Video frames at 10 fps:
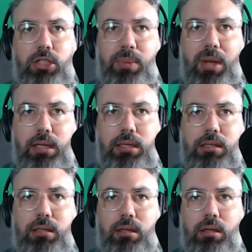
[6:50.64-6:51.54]

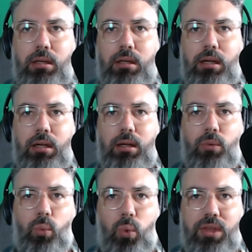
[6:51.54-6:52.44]
space
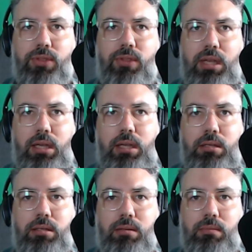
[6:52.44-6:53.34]
with
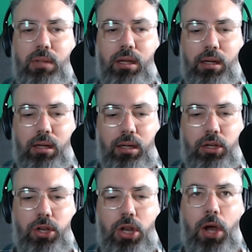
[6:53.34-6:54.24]
these
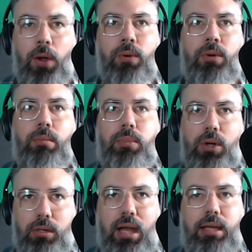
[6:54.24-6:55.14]
known
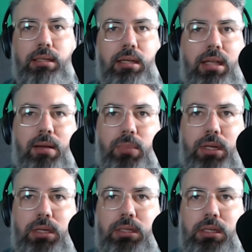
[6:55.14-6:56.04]
podcasting
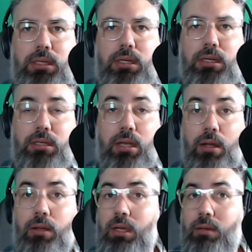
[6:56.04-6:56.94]
companies.
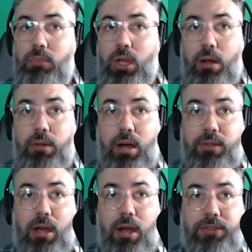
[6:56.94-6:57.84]
So,
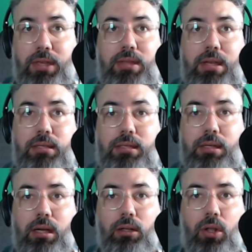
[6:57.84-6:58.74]
I think there's
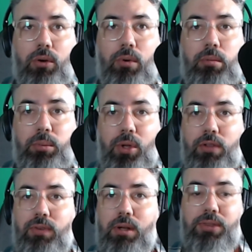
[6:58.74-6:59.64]
a lot of room to
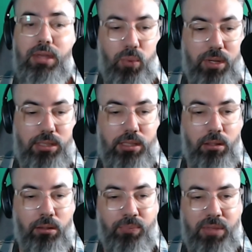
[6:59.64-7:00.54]
move, and I think we're
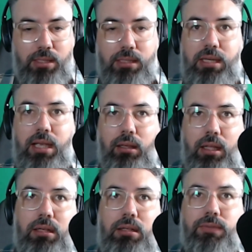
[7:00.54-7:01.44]
still
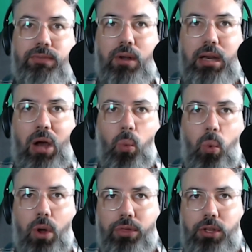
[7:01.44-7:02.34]
settling to find out
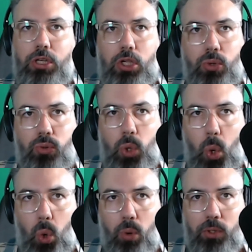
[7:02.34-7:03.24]
what the new
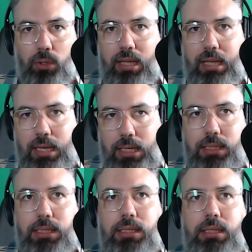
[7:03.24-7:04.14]
normal
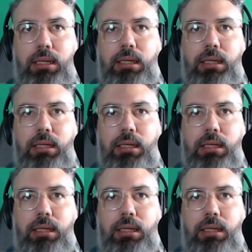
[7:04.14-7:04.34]
is.